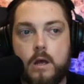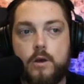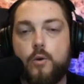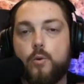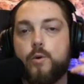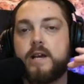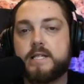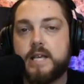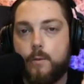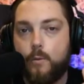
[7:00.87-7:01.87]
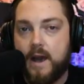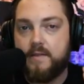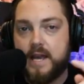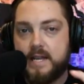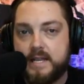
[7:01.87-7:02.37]
The reason why
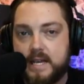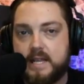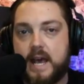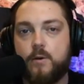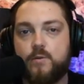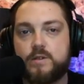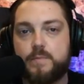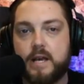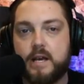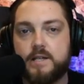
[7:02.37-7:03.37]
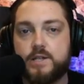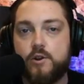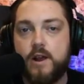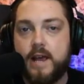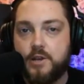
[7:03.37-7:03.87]
they did that was because
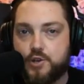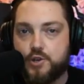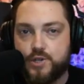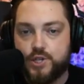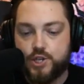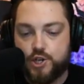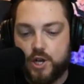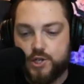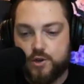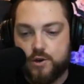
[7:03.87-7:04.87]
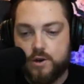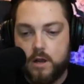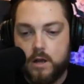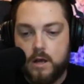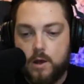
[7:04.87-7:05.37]
their insurance adjuster
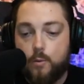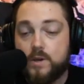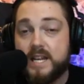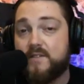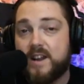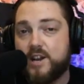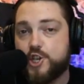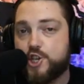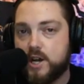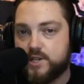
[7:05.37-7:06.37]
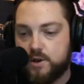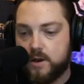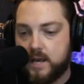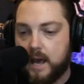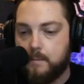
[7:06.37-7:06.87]
wasn't even an adjuster.
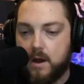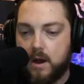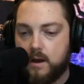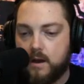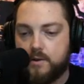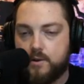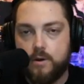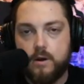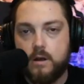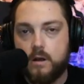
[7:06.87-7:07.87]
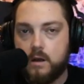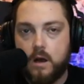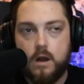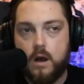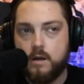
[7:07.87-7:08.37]
He came knocking on the door,
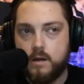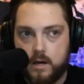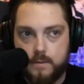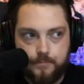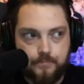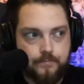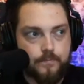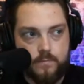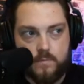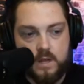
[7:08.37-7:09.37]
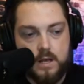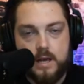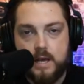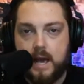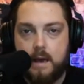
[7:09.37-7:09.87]
knock.
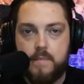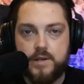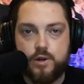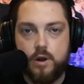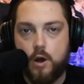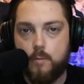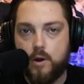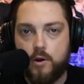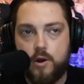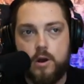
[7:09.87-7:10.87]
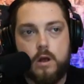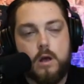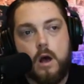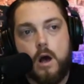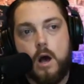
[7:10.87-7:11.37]
Hey, Mr. Homeowner,
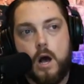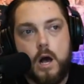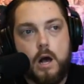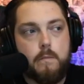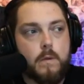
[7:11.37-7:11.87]
I